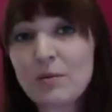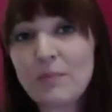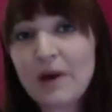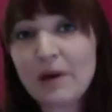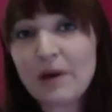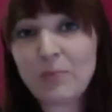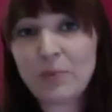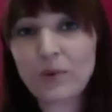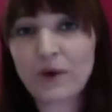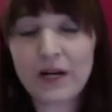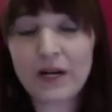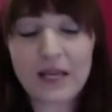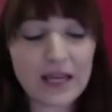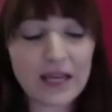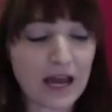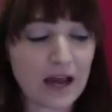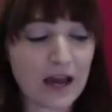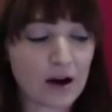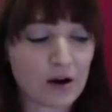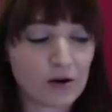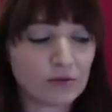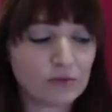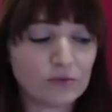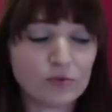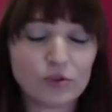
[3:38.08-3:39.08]
by printing
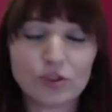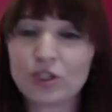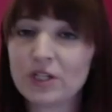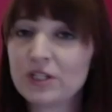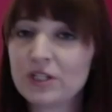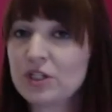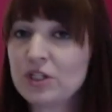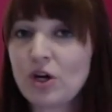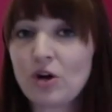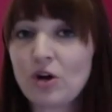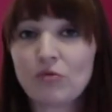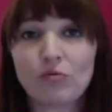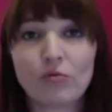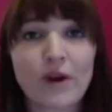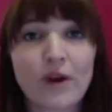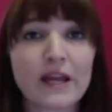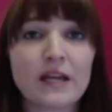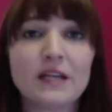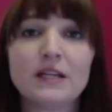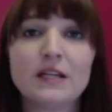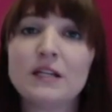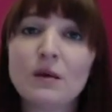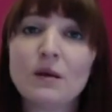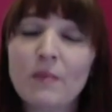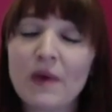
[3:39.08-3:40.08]
out just a
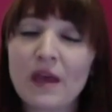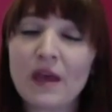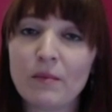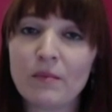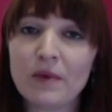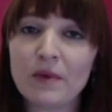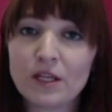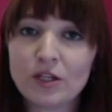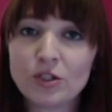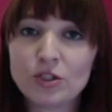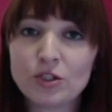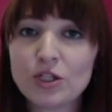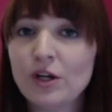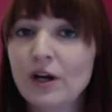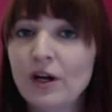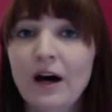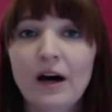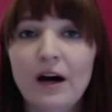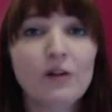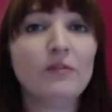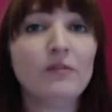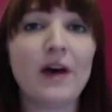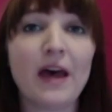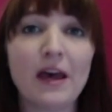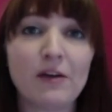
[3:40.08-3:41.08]
random image
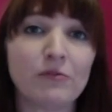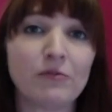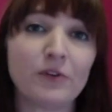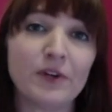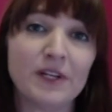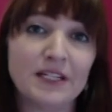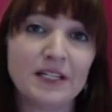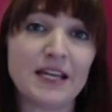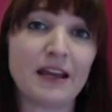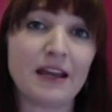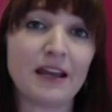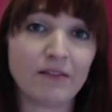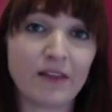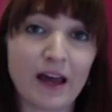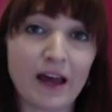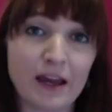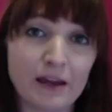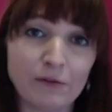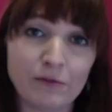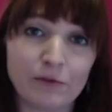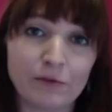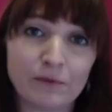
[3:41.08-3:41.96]
of everyday life.